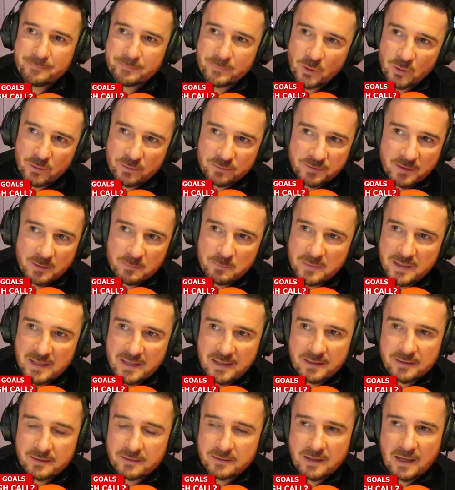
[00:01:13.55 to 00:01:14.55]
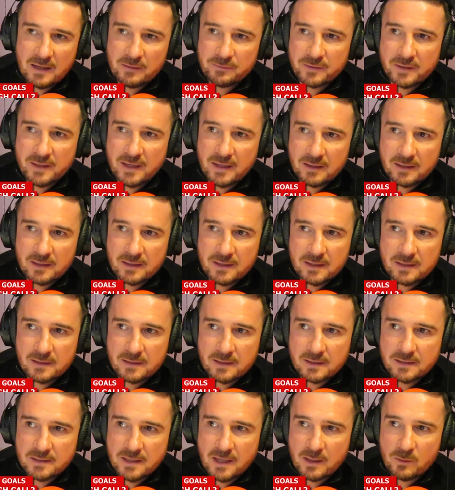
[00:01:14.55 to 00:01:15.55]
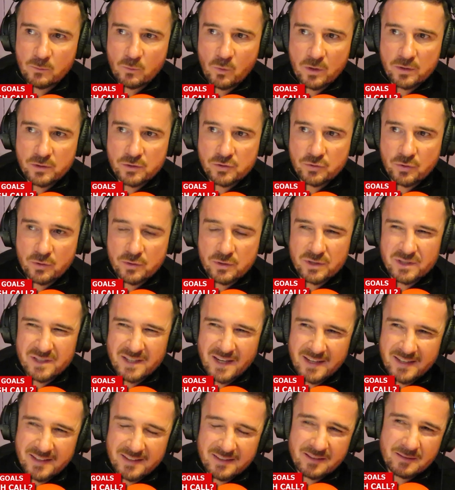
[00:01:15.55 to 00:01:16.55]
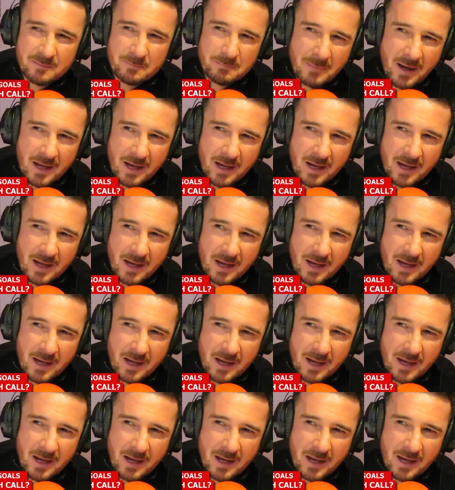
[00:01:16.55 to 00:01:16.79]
Look, for me, definitely the second one's onside.